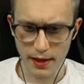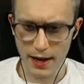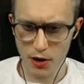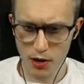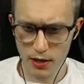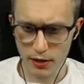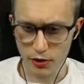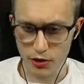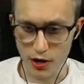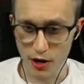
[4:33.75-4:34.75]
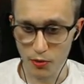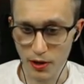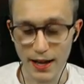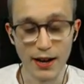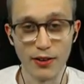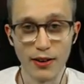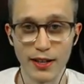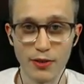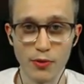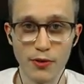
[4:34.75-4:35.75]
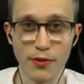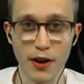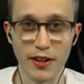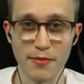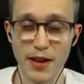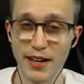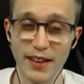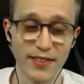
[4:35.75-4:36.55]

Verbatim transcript: Howl, your dog will howl like a wolf on command.